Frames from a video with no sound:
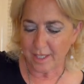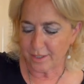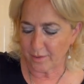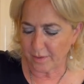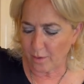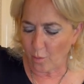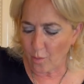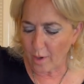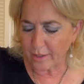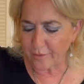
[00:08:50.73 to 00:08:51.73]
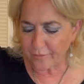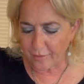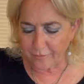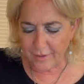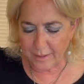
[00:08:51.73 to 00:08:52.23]
So it's a wonderful,
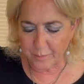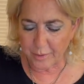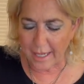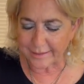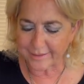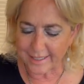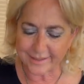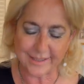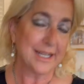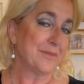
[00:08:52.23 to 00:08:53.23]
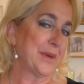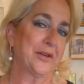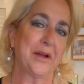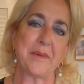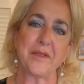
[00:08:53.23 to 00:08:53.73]
fun process. My
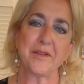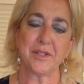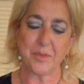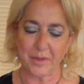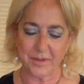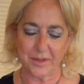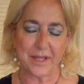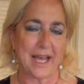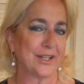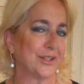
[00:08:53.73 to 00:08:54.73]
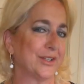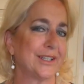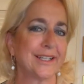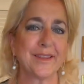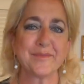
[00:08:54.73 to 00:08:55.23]
grandmother used to put this on
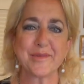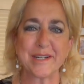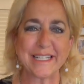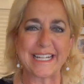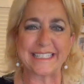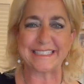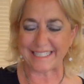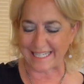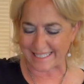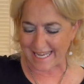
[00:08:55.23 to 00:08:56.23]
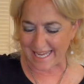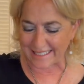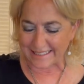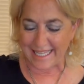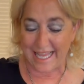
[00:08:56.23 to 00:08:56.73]
early in the morning on Sunday,
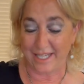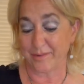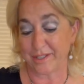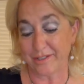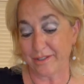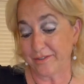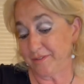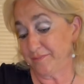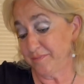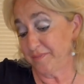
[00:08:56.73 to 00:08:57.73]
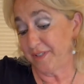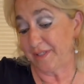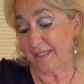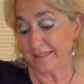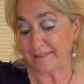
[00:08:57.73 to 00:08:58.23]
and it would cook for
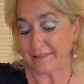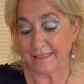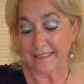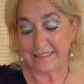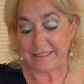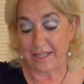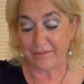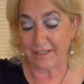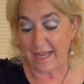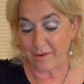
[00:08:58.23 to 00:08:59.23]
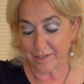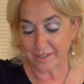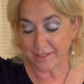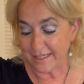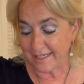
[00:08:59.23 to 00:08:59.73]
6, 7 hours
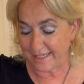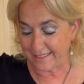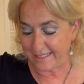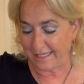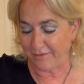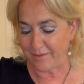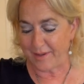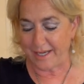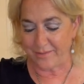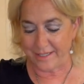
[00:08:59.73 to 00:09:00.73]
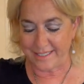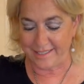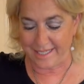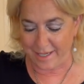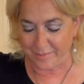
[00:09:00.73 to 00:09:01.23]
until everybody went to
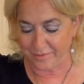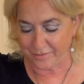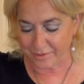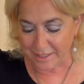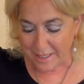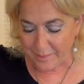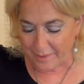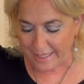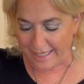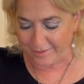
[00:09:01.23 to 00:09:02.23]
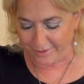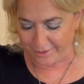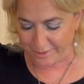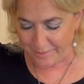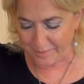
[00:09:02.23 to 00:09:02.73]
table for pranzo.
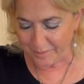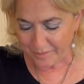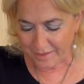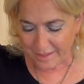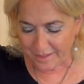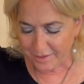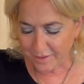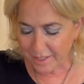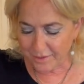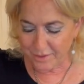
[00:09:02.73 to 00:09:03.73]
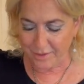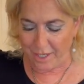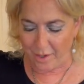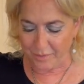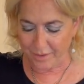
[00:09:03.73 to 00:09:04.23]
So here you go.
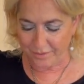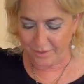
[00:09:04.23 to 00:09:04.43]
This is